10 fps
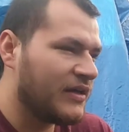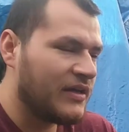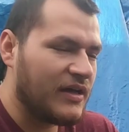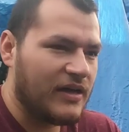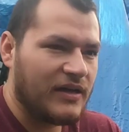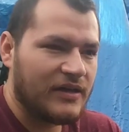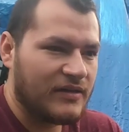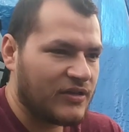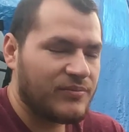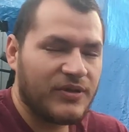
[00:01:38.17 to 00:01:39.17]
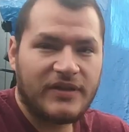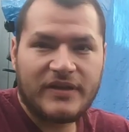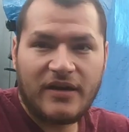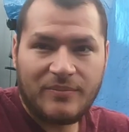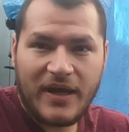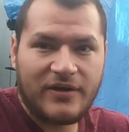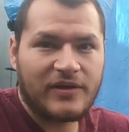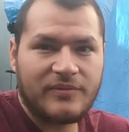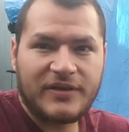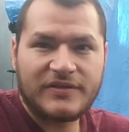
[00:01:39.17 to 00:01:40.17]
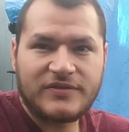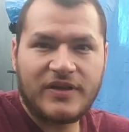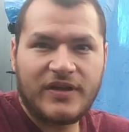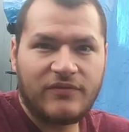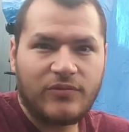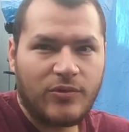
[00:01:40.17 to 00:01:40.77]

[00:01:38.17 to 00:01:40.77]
completely dead on battery because none of them